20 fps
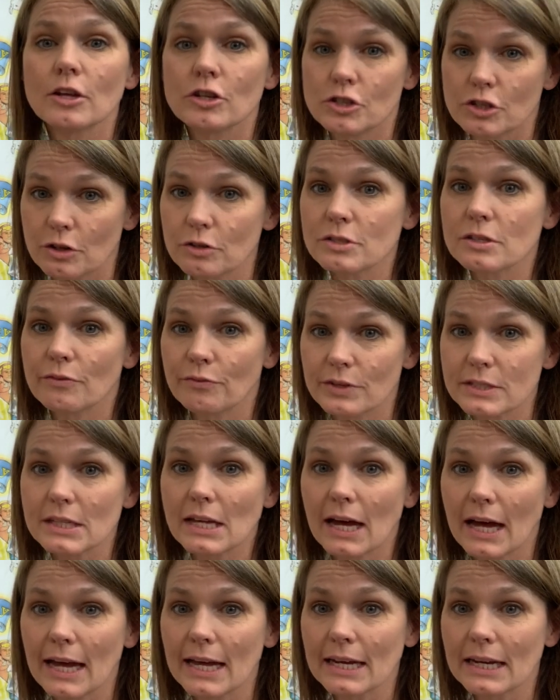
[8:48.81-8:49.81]
Joseph was
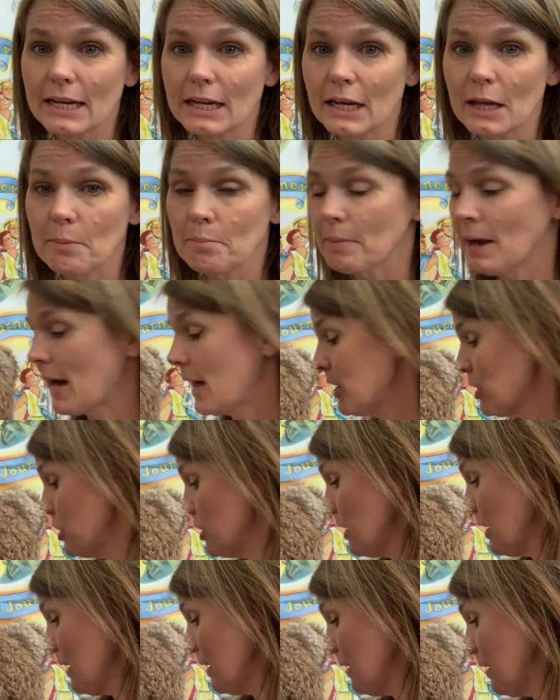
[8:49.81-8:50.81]
kind and
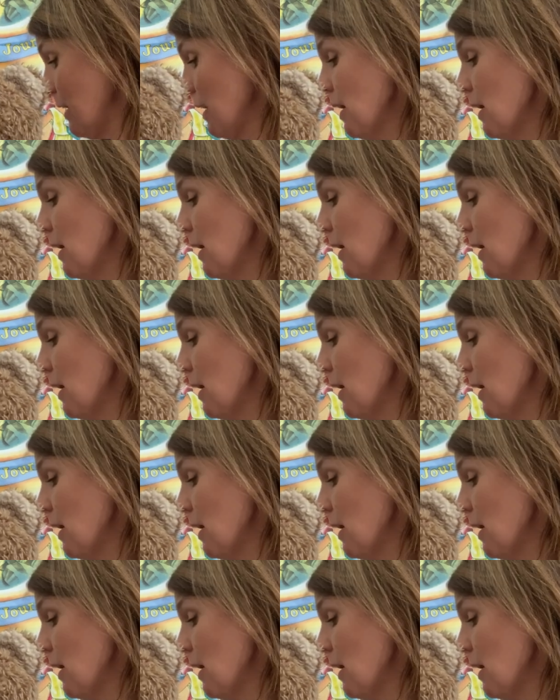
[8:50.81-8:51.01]
compassionate.